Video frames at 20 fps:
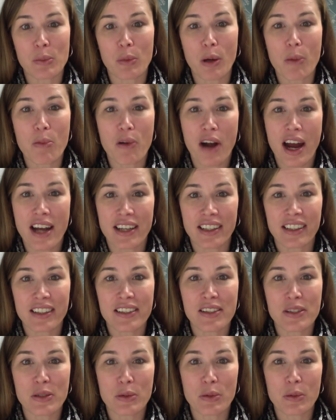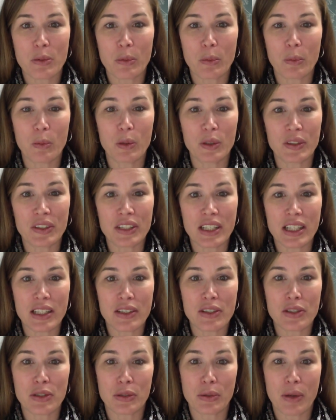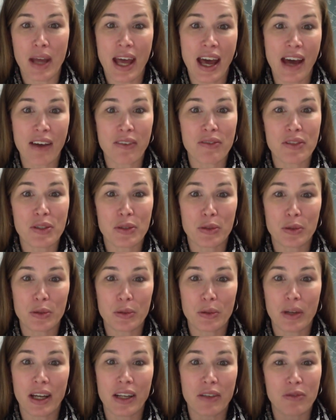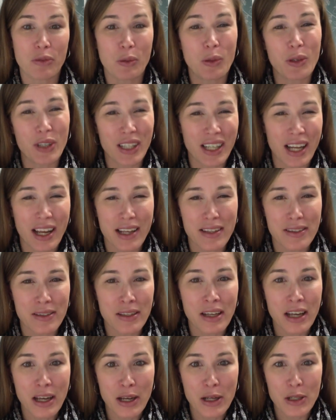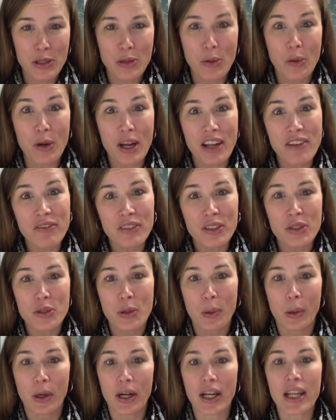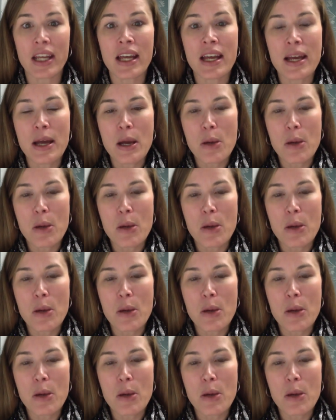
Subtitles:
what products you will need to have to kind of organize your inventory,